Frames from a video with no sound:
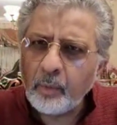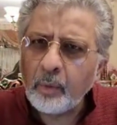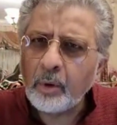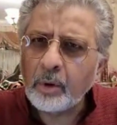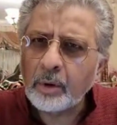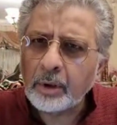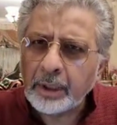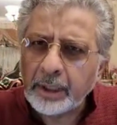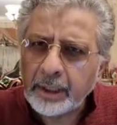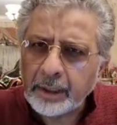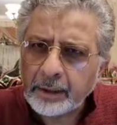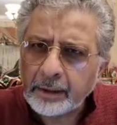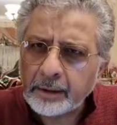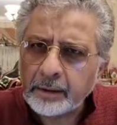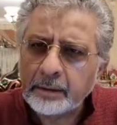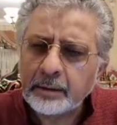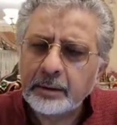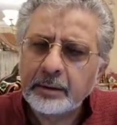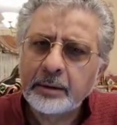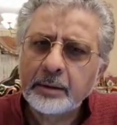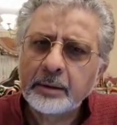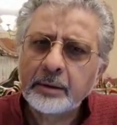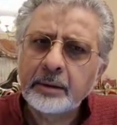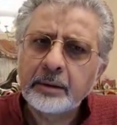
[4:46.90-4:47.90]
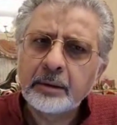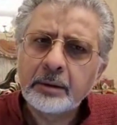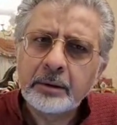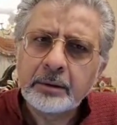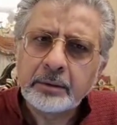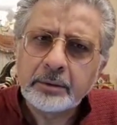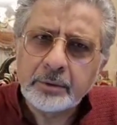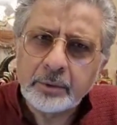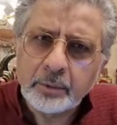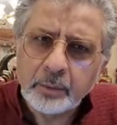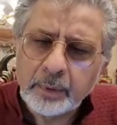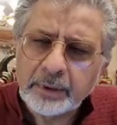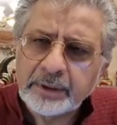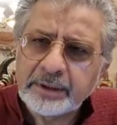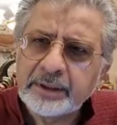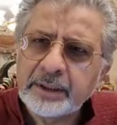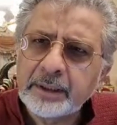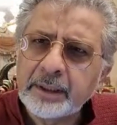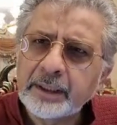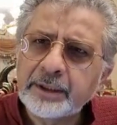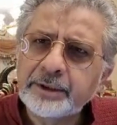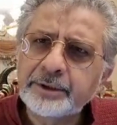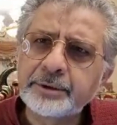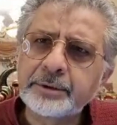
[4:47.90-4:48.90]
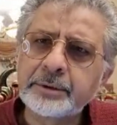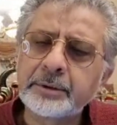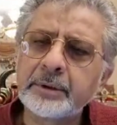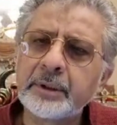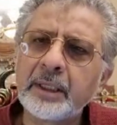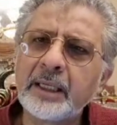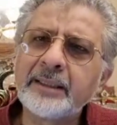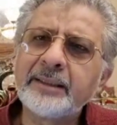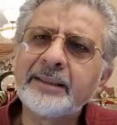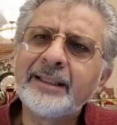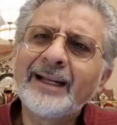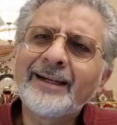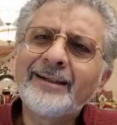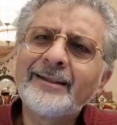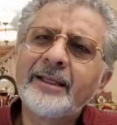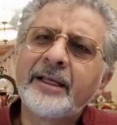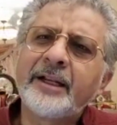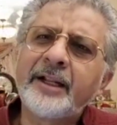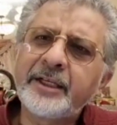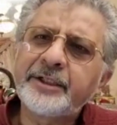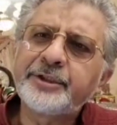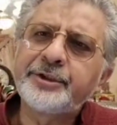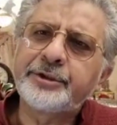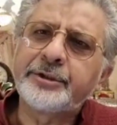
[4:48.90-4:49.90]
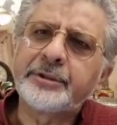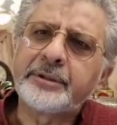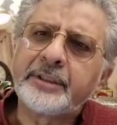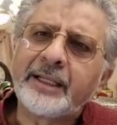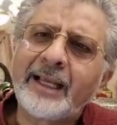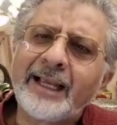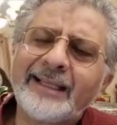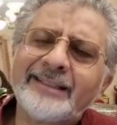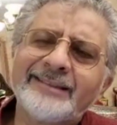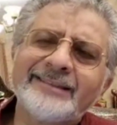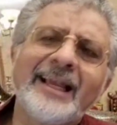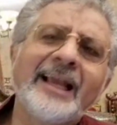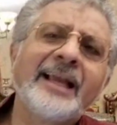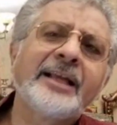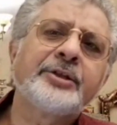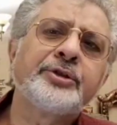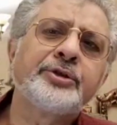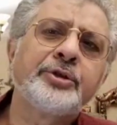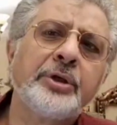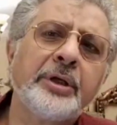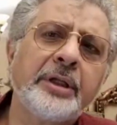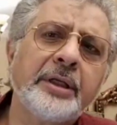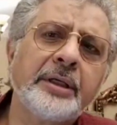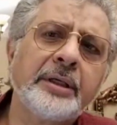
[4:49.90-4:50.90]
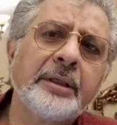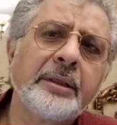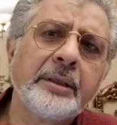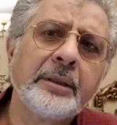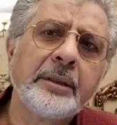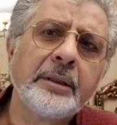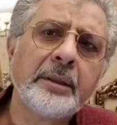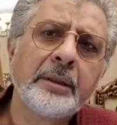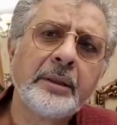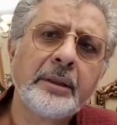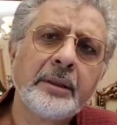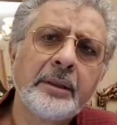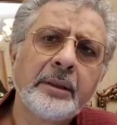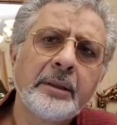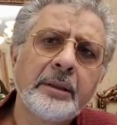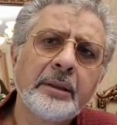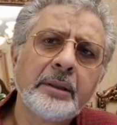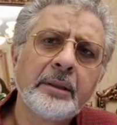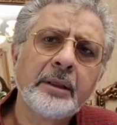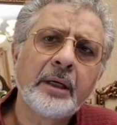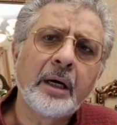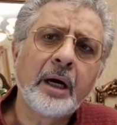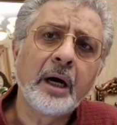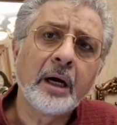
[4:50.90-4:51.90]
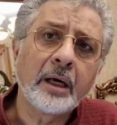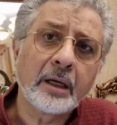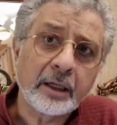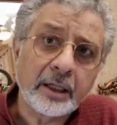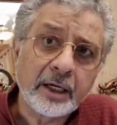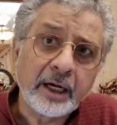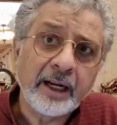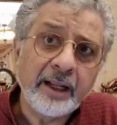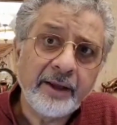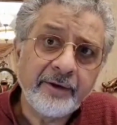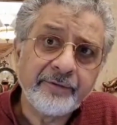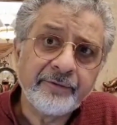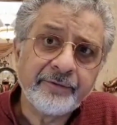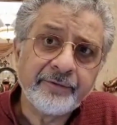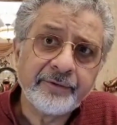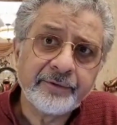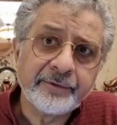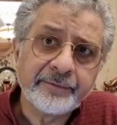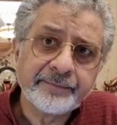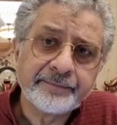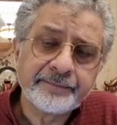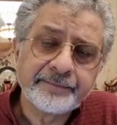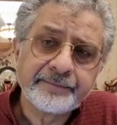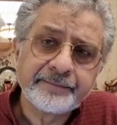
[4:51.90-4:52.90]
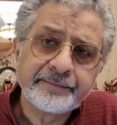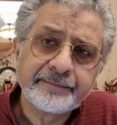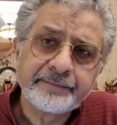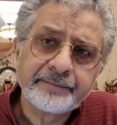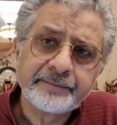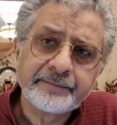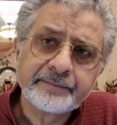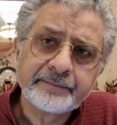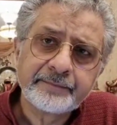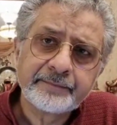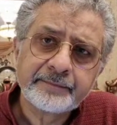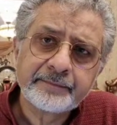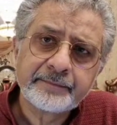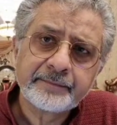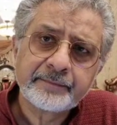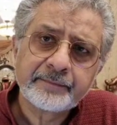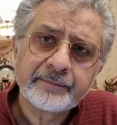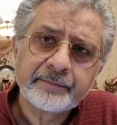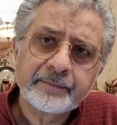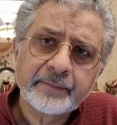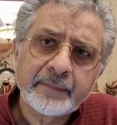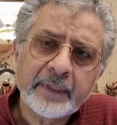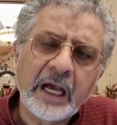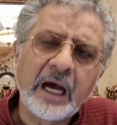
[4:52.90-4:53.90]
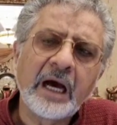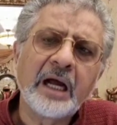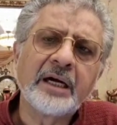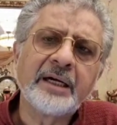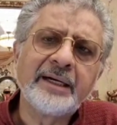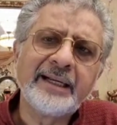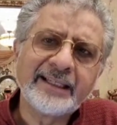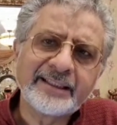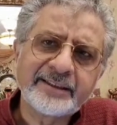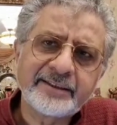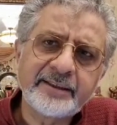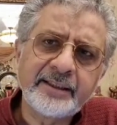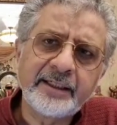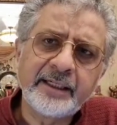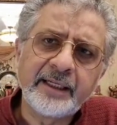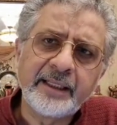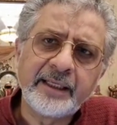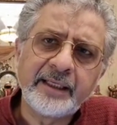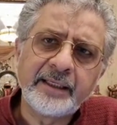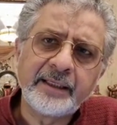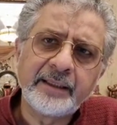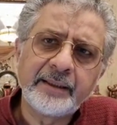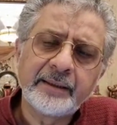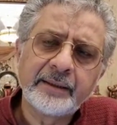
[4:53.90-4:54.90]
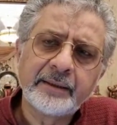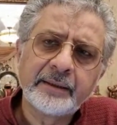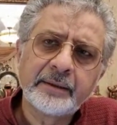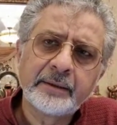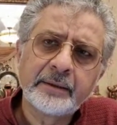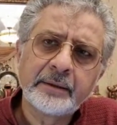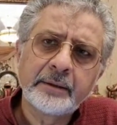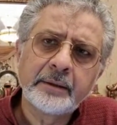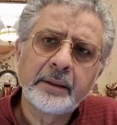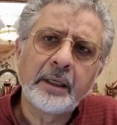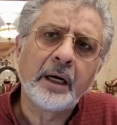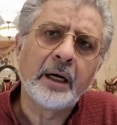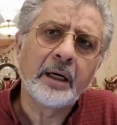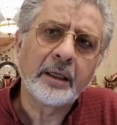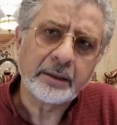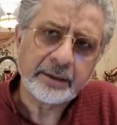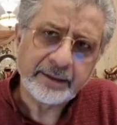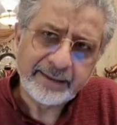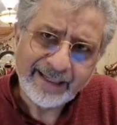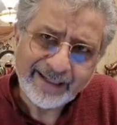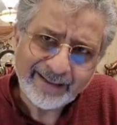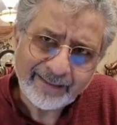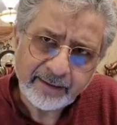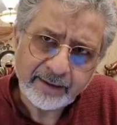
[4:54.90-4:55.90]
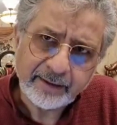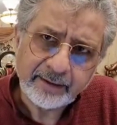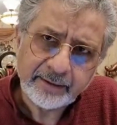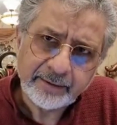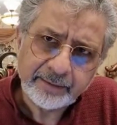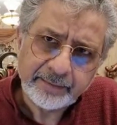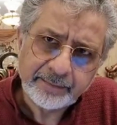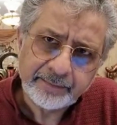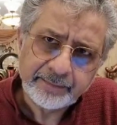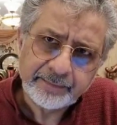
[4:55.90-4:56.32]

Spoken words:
walking to one direction, and that direction is actually our grave, our destiny, our death.